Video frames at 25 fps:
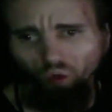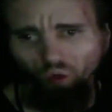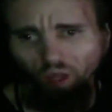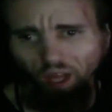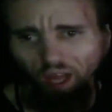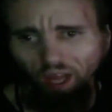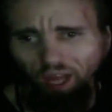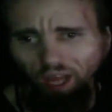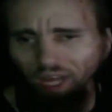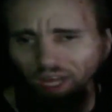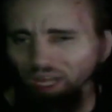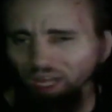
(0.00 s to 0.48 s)

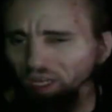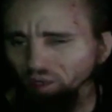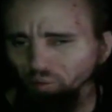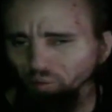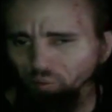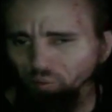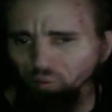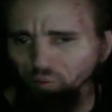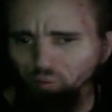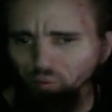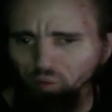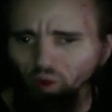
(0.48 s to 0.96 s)
and
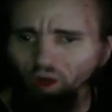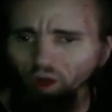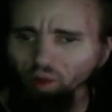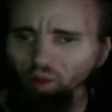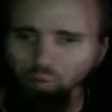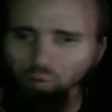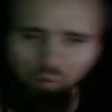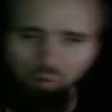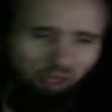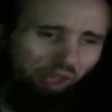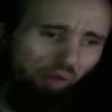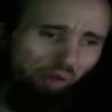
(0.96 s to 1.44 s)
put
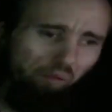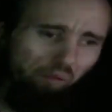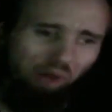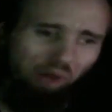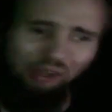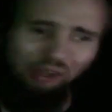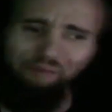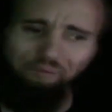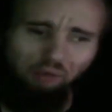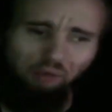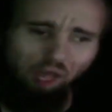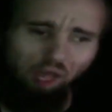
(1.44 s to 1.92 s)
me and my
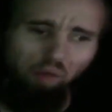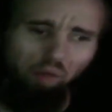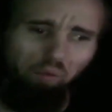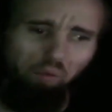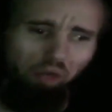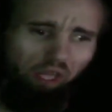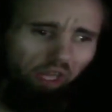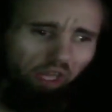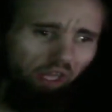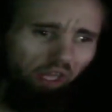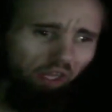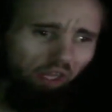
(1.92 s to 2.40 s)
family
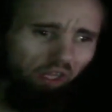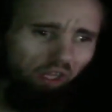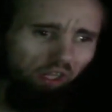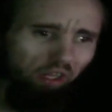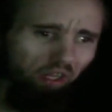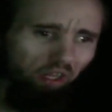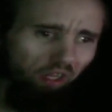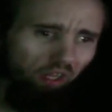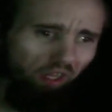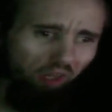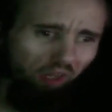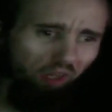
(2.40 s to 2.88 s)
in
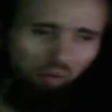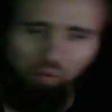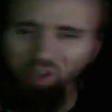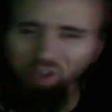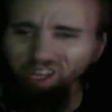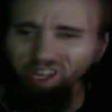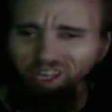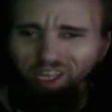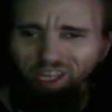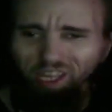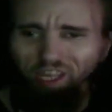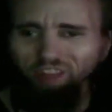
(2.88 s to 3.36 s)

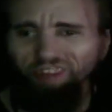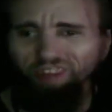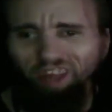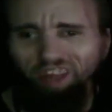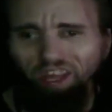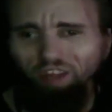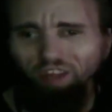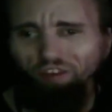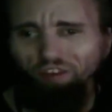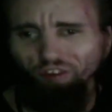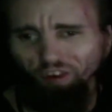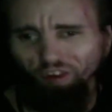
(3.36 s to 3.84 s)
immediate
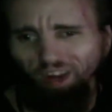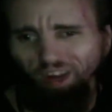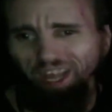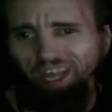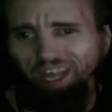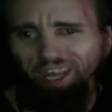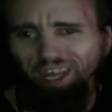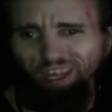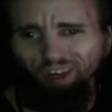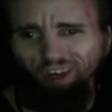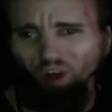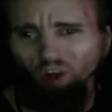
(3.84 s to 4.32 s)
danger and
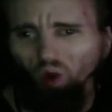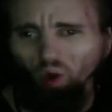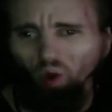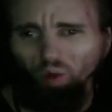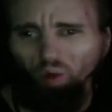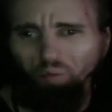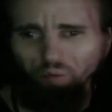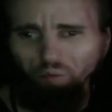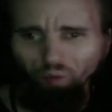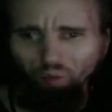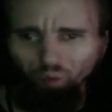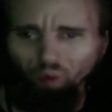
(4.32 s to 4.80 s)
in
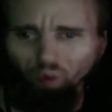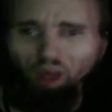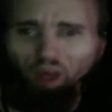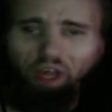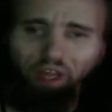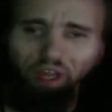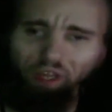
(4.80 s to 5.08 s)
harm's way.